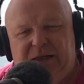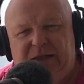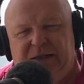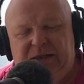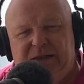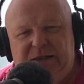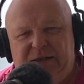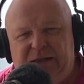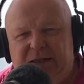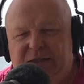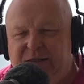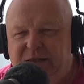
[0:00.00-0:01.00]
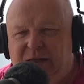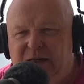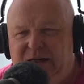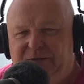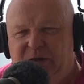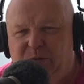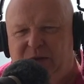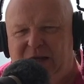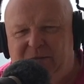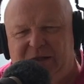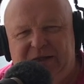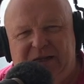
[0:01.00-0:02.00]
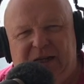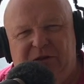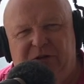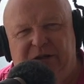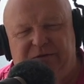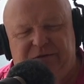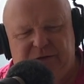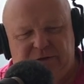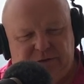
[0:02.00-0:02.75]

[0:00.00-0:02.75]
and that's Living with MS Tenerife.